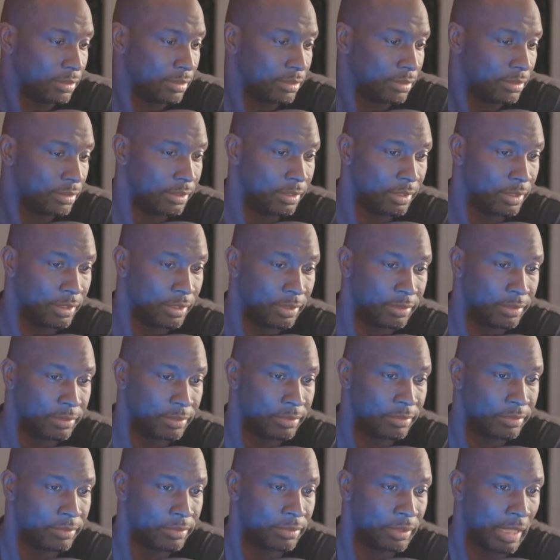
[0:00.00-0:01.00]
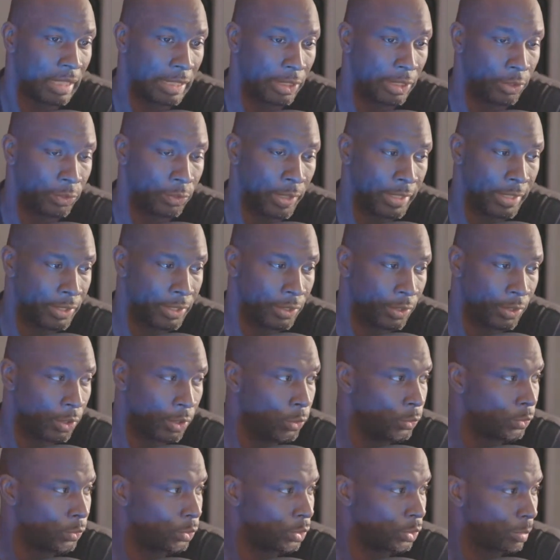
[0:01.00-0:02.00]
you know, and create their
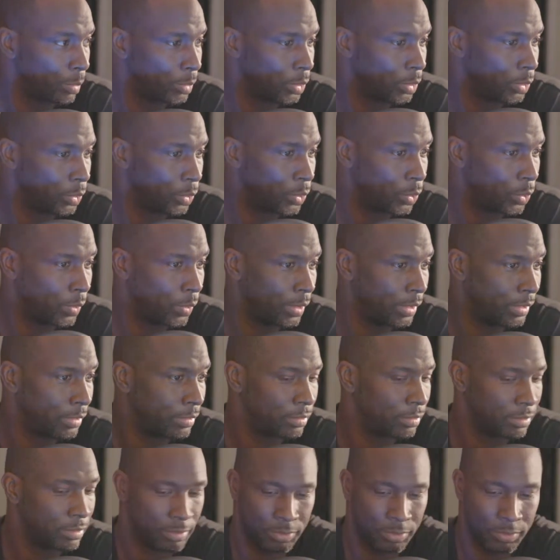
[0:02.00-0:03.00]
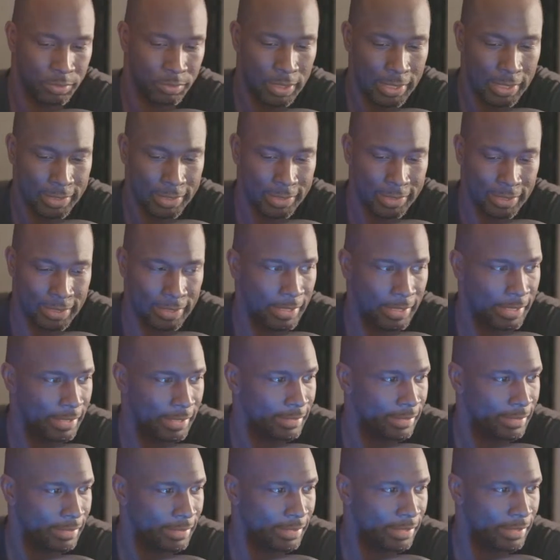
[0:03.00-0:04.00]
own crypto coin. Oh, I like that light.
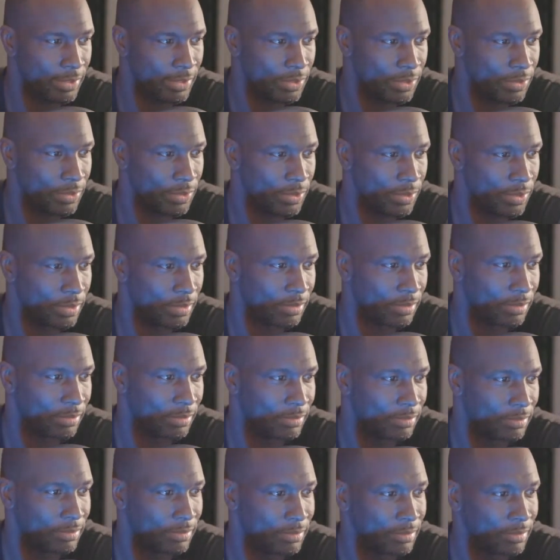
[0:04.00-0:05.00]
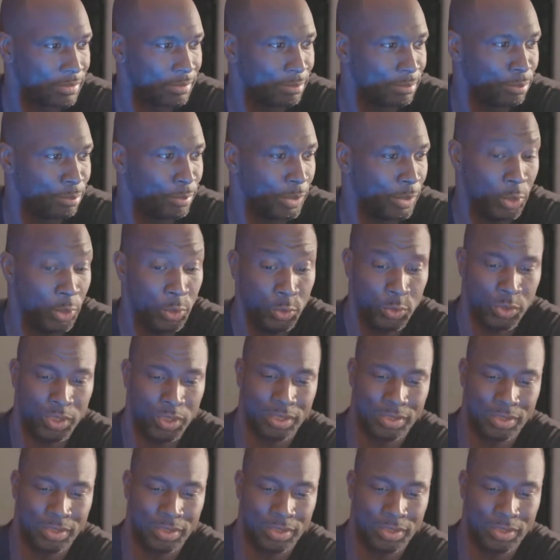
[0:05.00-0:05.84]
That light is blue.